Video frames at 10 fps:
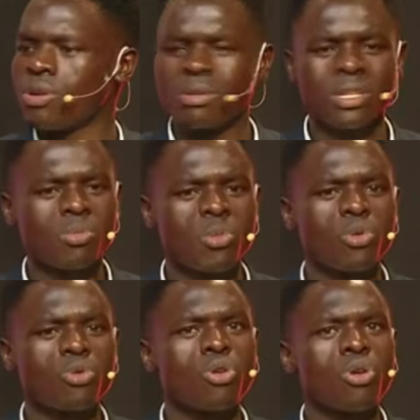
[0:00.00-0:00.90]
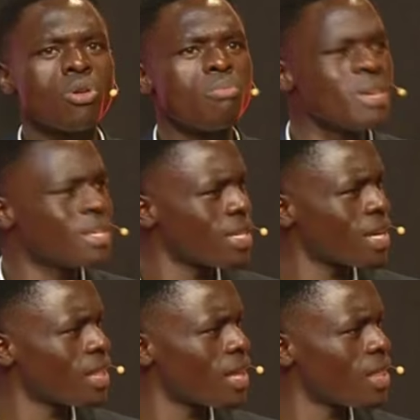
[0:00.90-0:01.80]
these people go
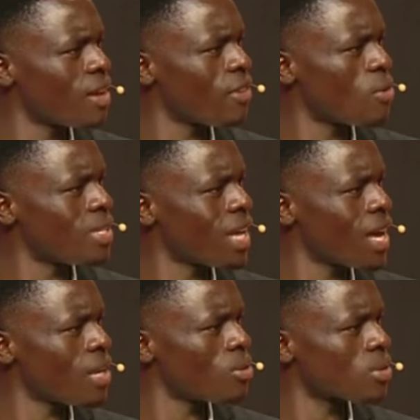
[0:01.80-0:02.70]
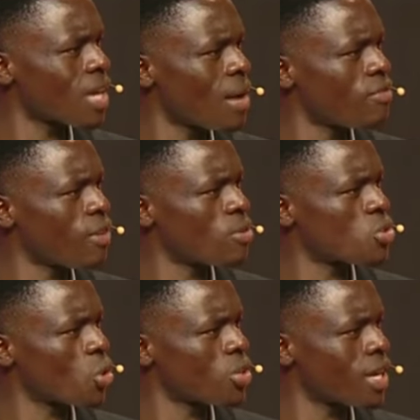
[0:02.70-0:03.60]
missing and then they are found dead or some
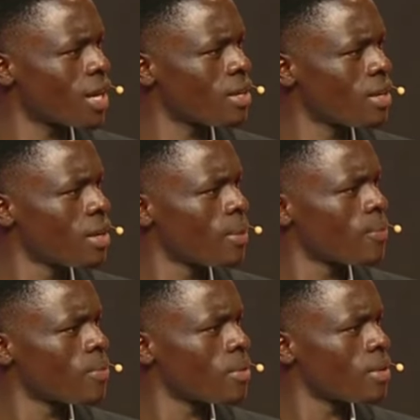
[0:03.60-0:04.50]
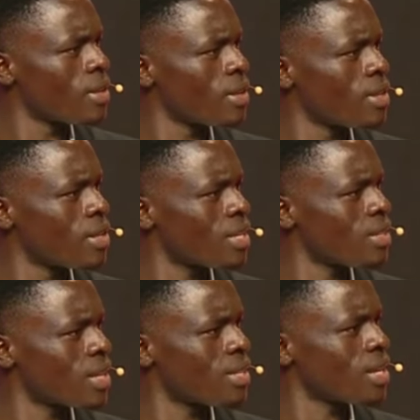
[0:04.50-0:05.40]
found tortured.
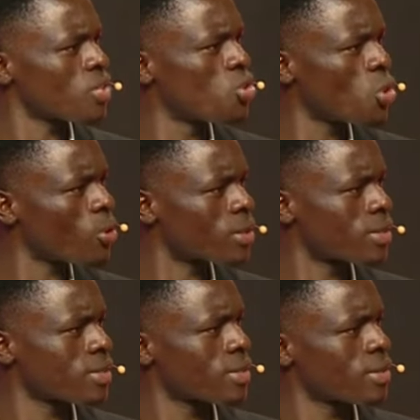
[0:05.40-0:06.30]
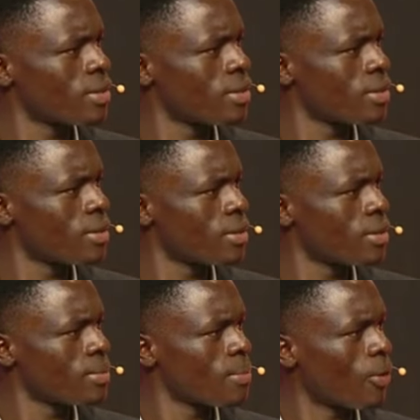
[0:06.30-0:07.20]
These are just jokes,
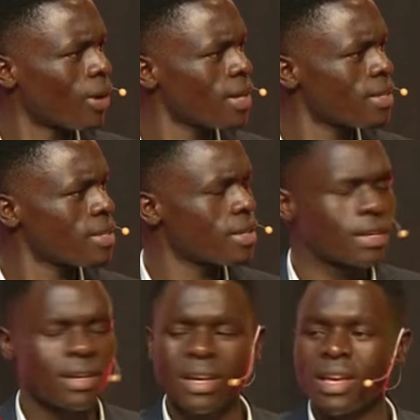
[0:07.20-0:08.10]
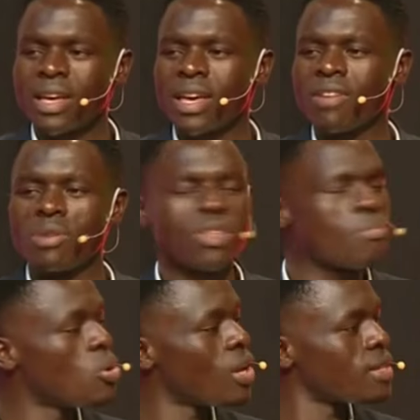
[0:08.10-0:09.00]
all right? Even with
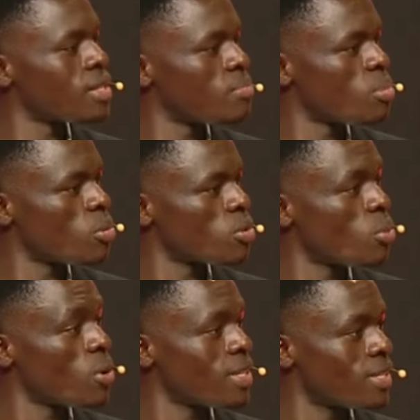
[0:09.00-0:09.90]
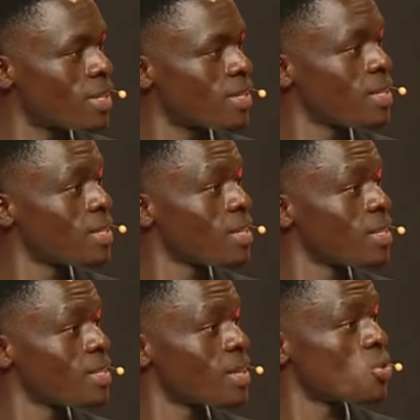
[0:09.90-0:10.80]
the bullets in people's bodies, they still
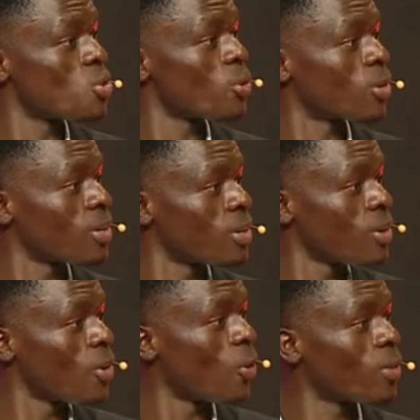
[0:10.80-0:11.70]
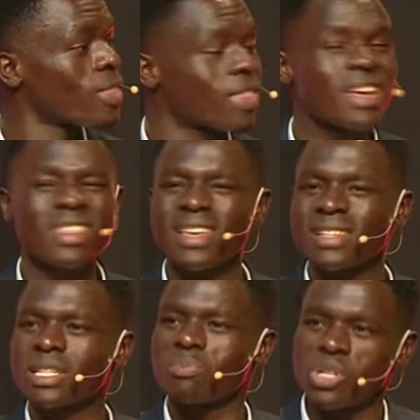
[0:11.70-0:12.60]
think this is a joke. Or they think
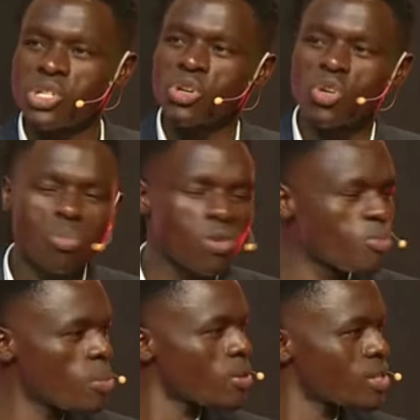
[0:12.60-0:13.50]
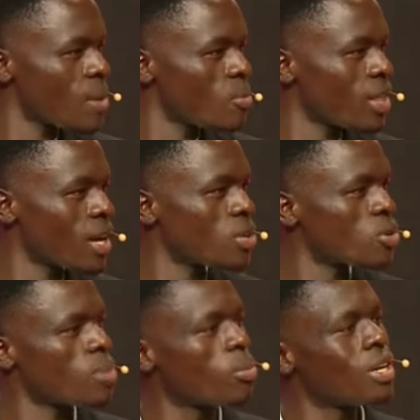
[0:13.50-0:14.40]
there's a special group of people somewhere that are
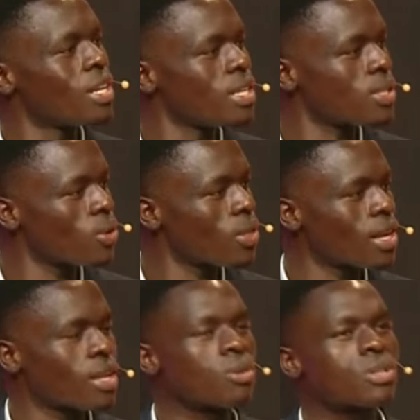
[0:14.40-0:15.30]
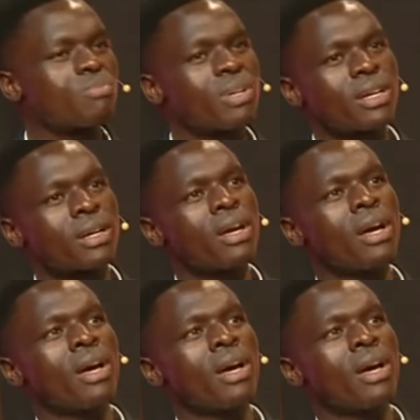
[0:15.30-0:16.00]
not the police or that are not being,